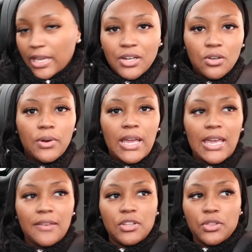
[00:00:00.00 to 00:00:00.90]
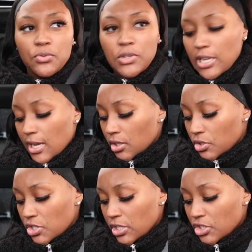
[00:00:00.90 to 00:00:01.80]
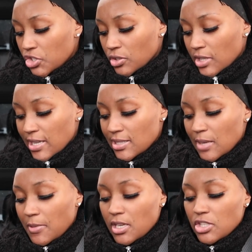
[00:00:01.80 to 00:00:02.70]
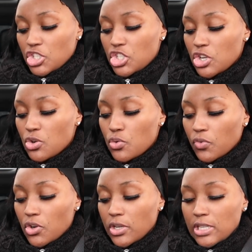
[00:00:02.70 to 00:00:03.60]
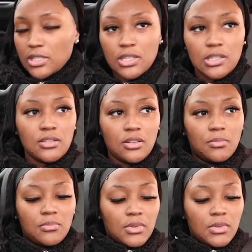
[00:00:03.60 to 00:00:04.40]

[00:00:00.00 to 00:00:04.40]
they don't have the $3 signature latte because it's shown wrong in the system.